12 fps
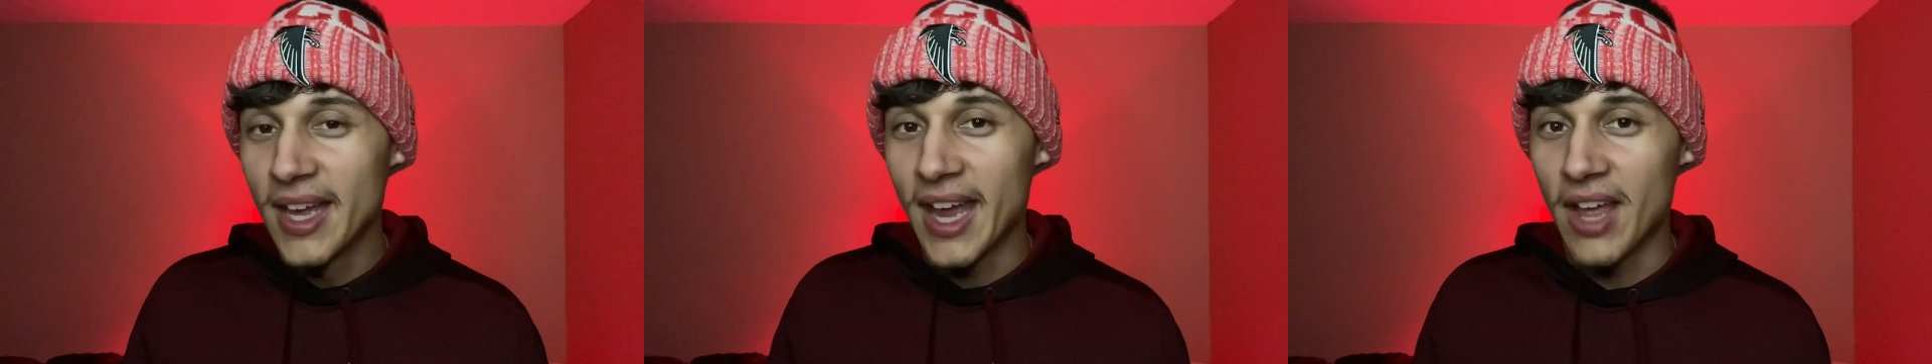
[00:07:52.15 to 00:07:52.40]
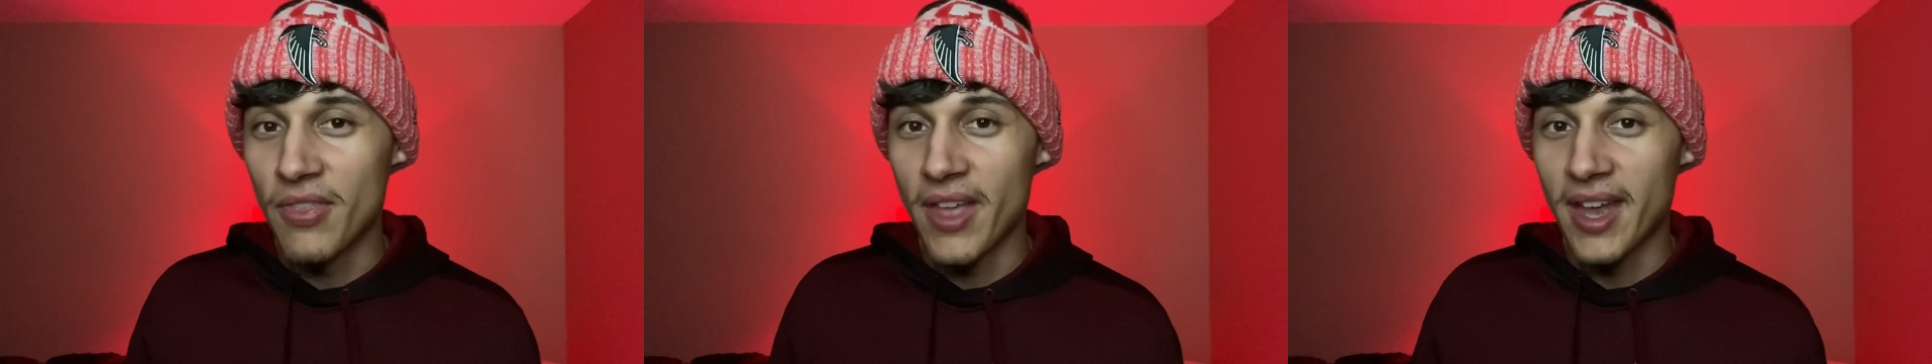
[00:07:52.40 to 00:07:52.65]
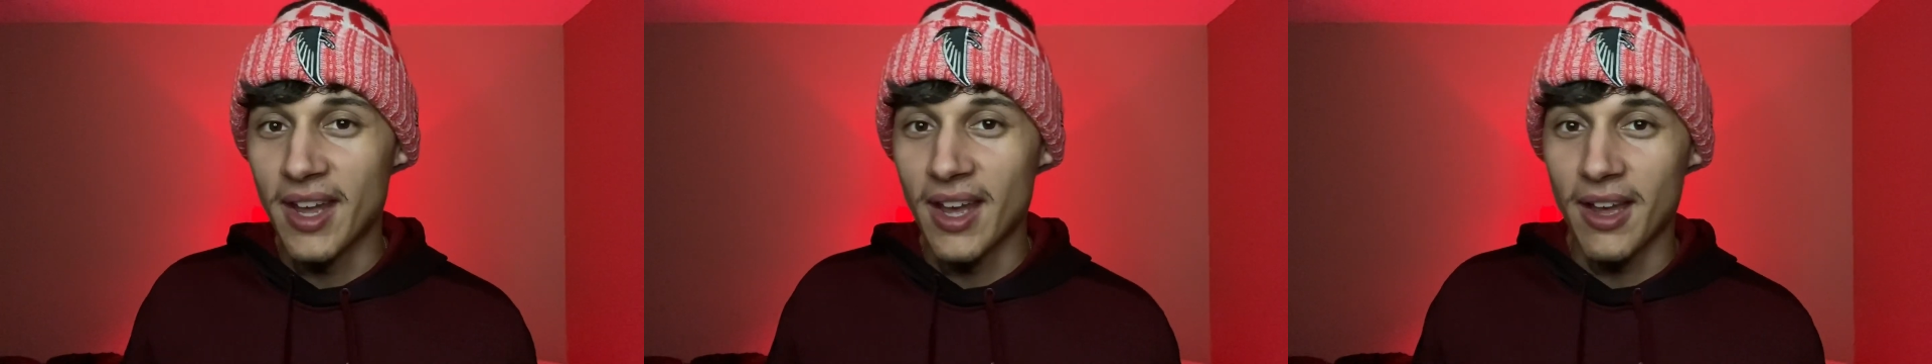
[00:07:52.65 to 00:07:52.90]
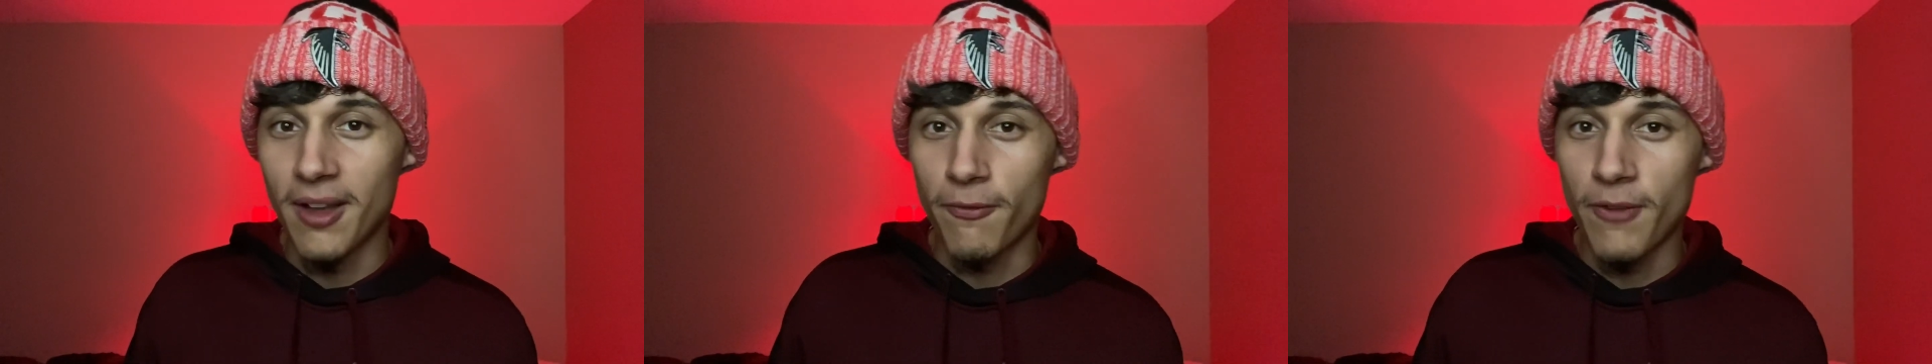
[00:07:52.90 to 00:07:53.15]
And then
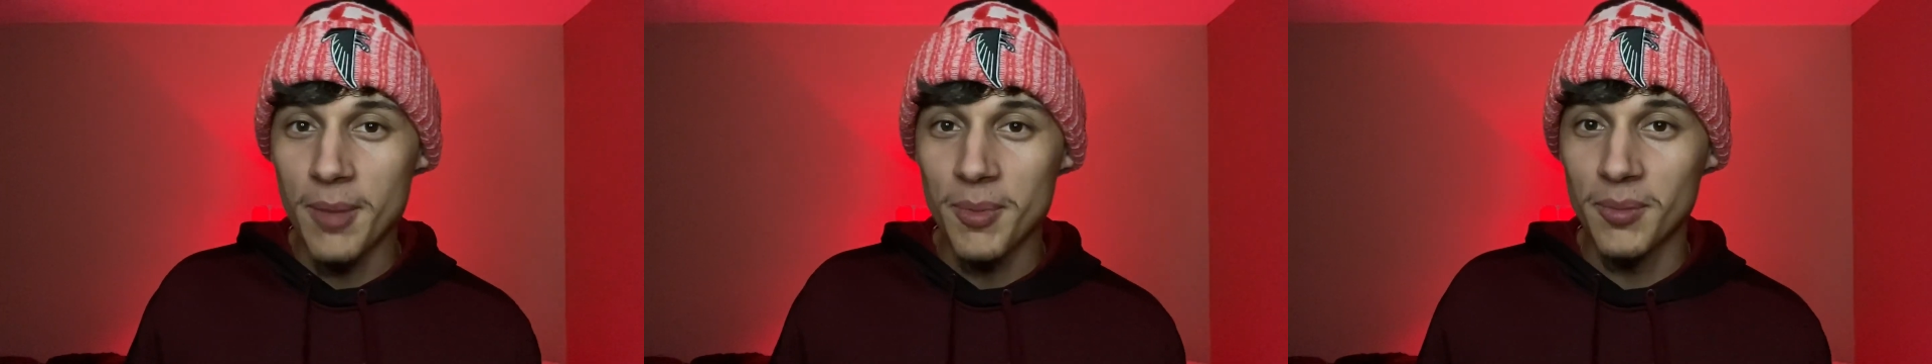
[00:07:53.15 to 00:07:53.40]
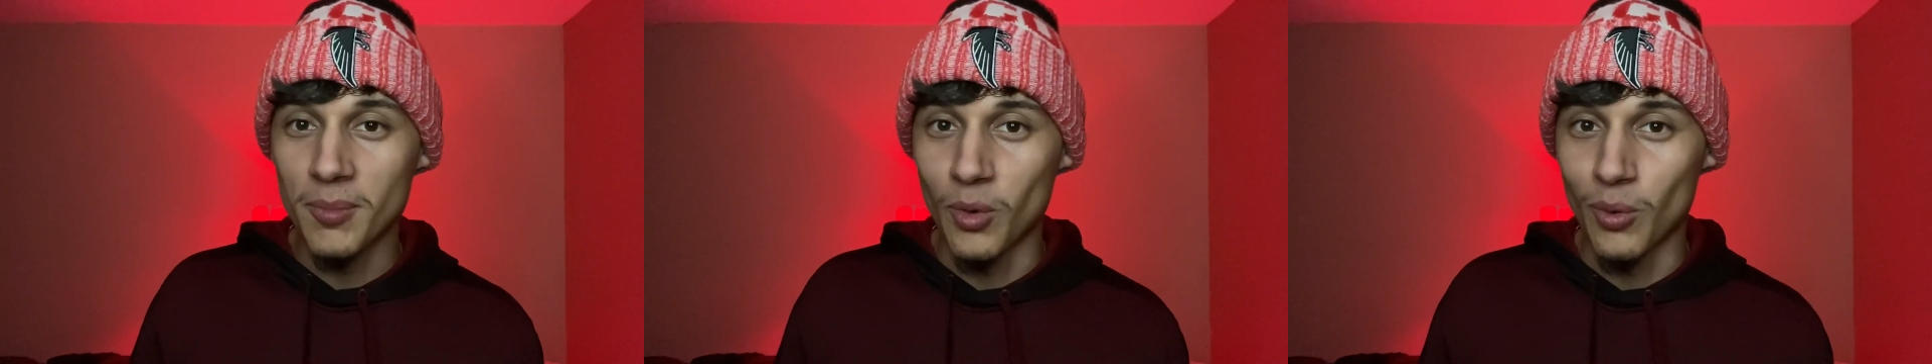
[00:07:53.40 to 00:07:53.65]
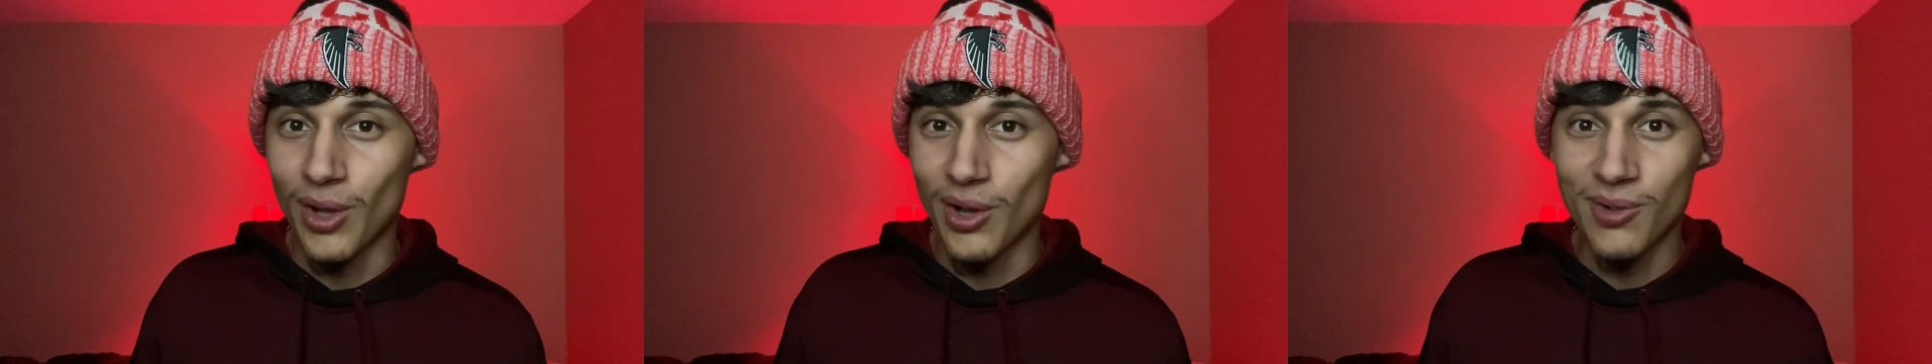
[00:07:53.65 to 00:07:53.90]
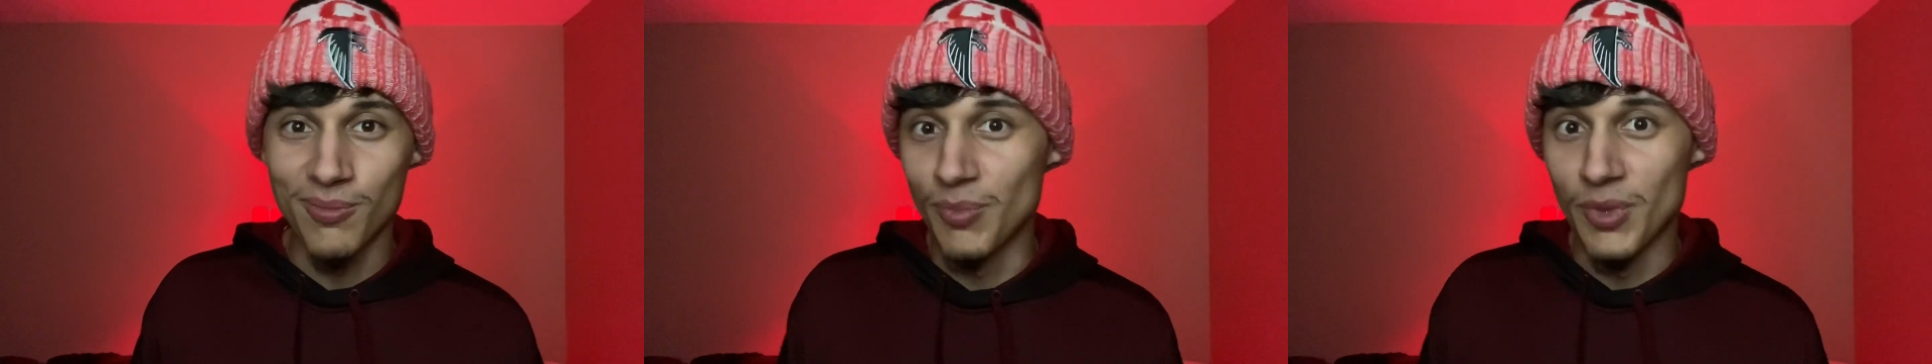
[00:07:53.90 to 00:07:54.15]
uh, Fabian
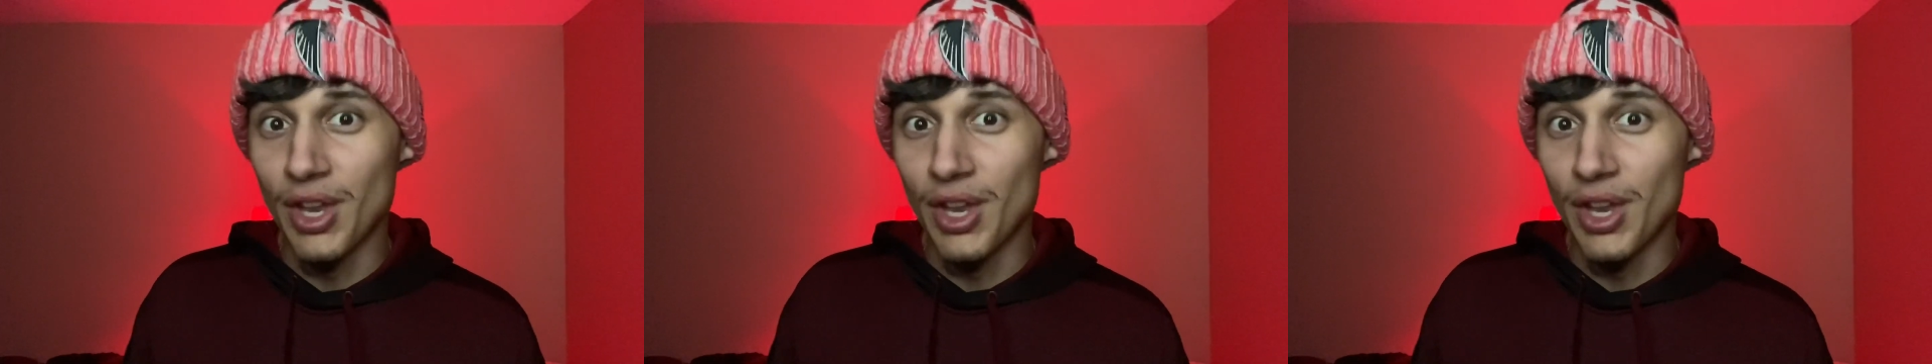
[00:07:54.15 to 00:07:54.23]
Moreau,